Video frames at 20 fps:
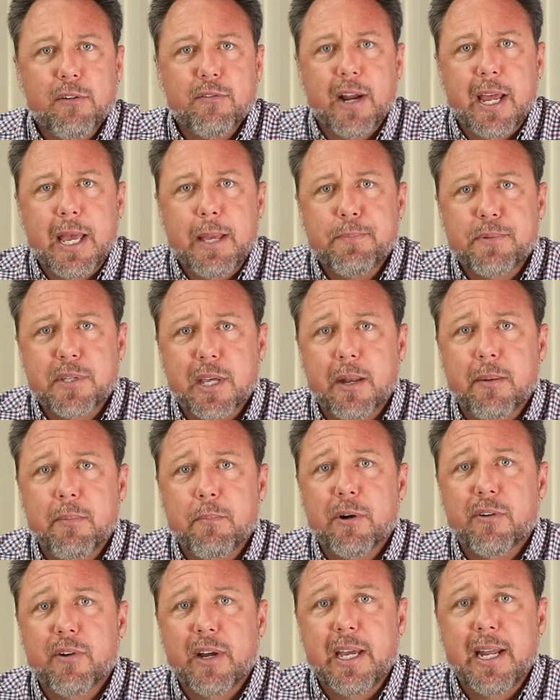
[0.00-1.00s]
ramps and
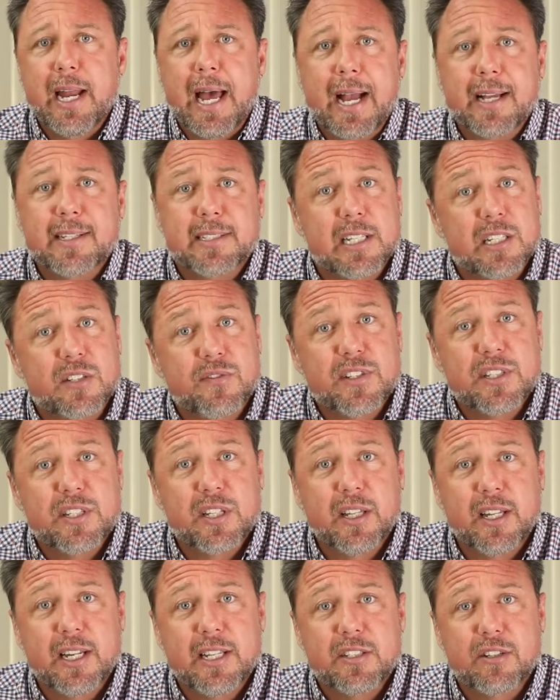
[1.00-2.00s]
marine access
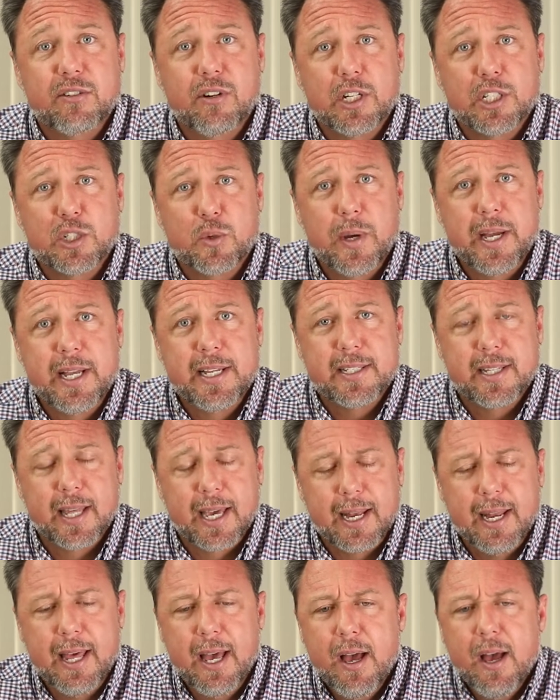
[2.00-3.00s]
facilities across
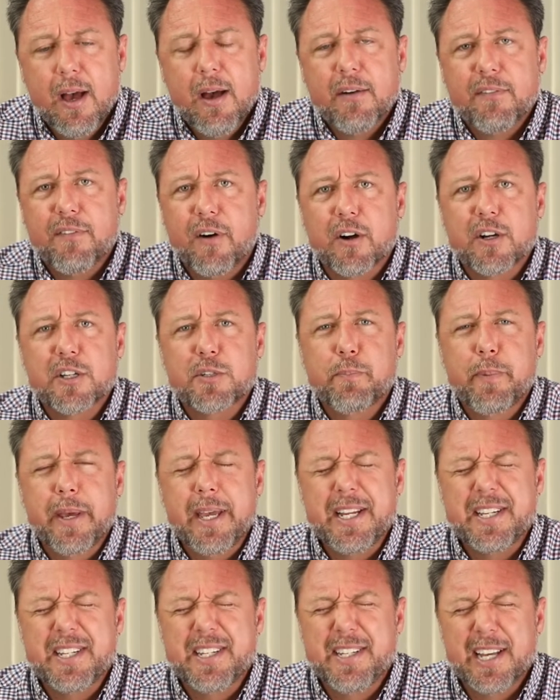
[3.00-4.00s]
Queensland. Forest
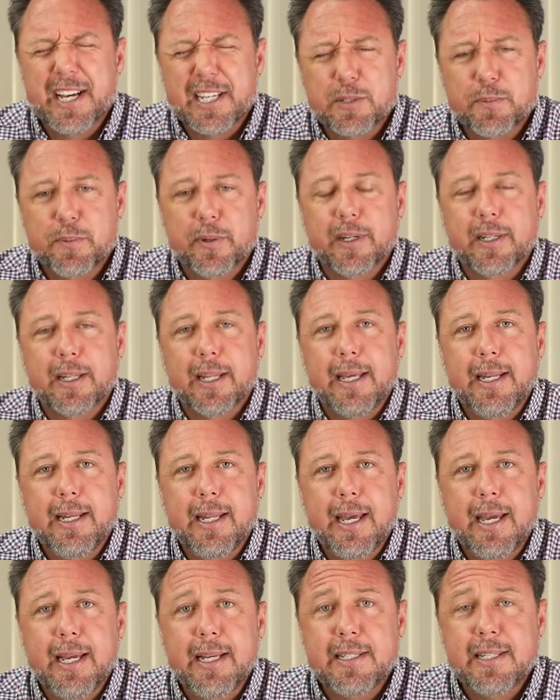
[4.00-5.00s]
Beach desperately
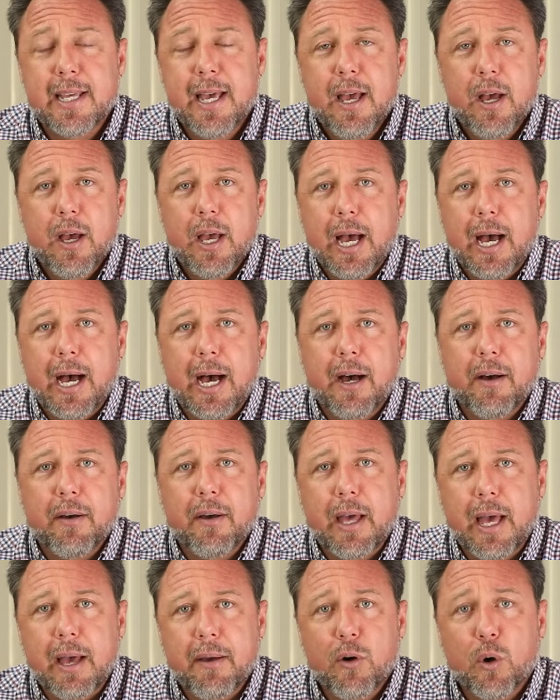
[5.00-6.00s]
needs
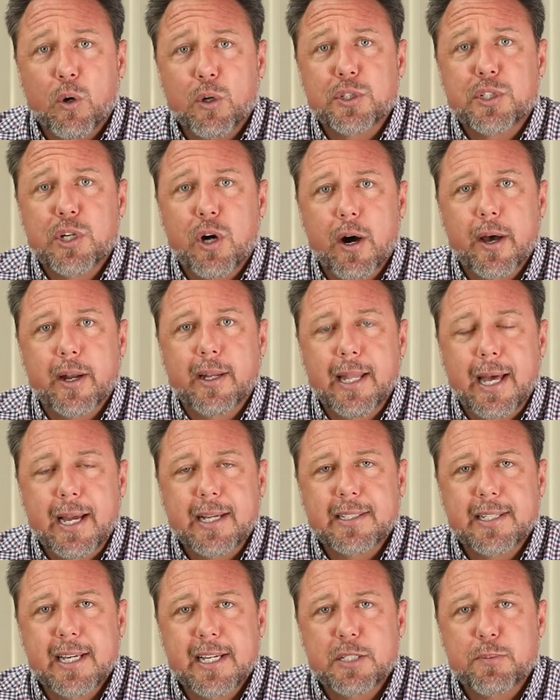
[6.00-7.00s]
all tidal
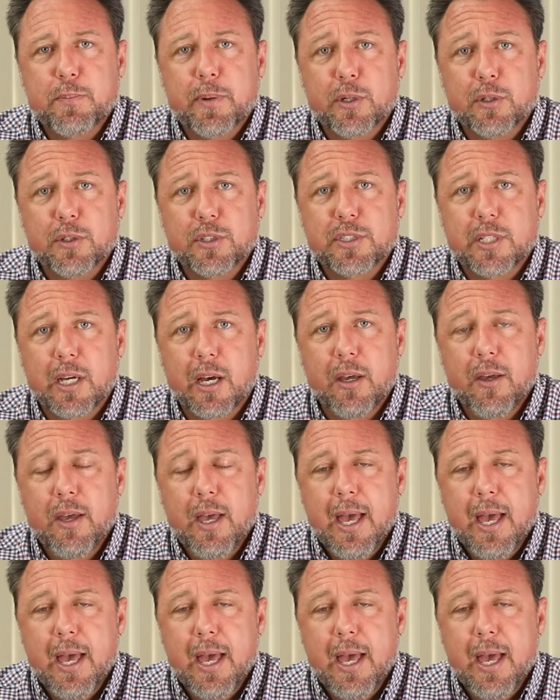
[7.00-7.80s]
access, but also